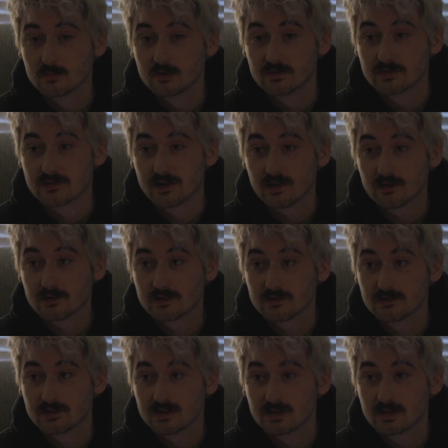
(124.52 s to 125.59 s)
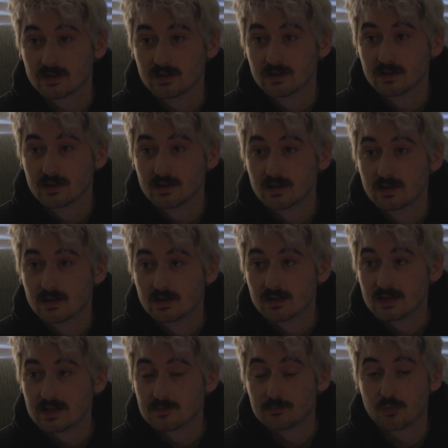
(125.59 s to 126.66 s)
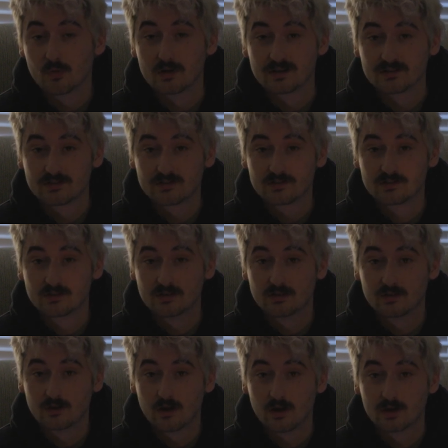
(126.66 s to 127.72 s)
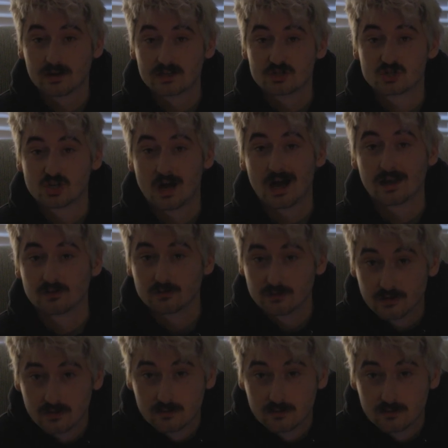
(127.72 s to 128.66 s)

movies there, because he imprints on a child.